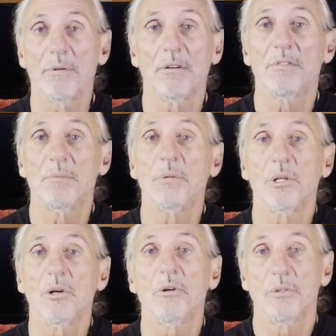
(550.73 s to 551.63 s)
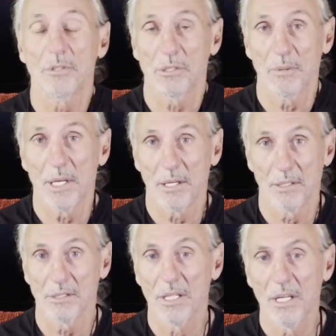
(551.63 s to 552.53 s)
of and below the
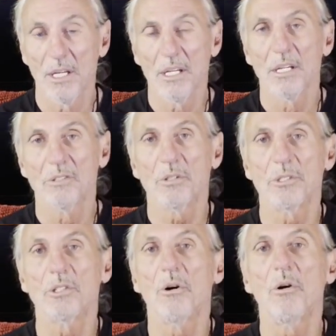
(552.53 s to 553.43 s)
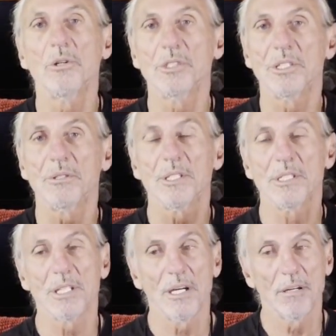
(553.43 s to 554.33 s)
speakers. So it's a whole
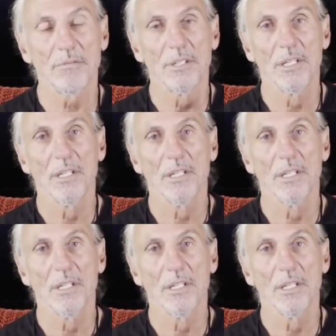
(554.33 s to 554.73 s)
series of